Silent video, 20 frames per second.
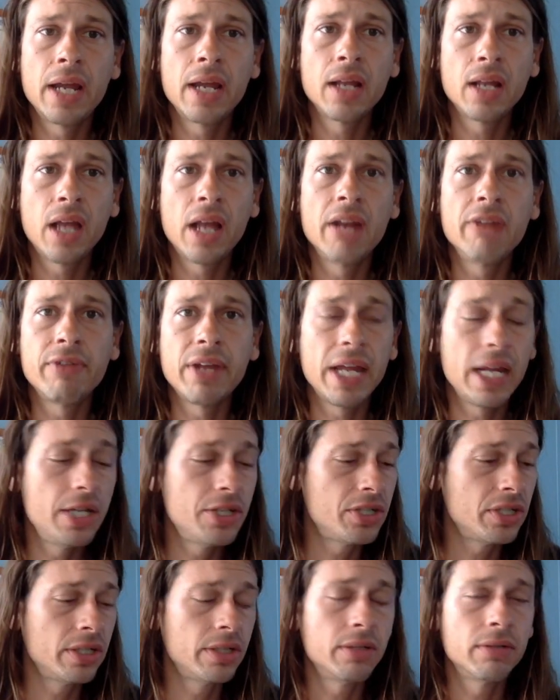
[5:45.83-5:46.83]
a lot of
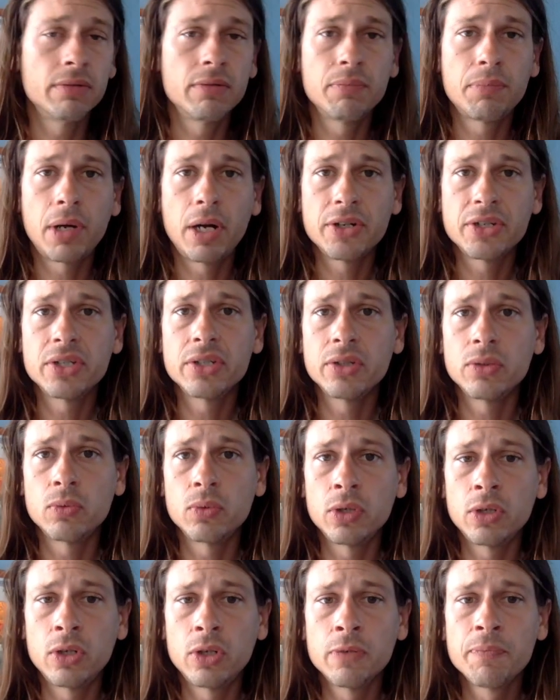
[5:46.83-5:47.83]
Asian parts of the
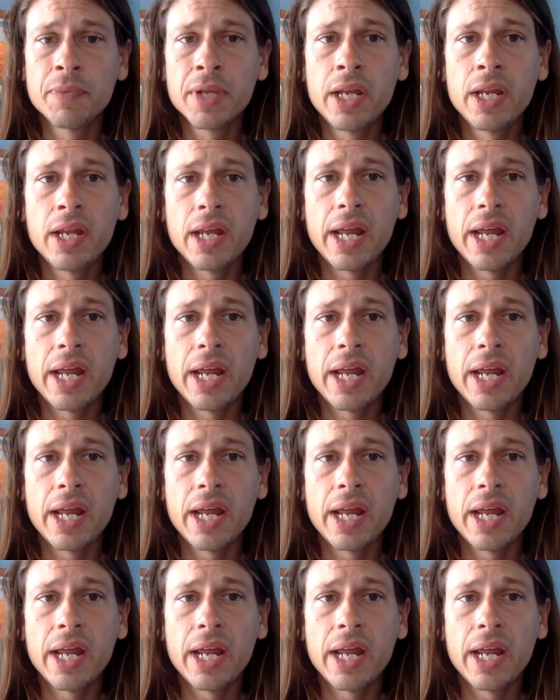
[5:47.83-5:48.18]
world,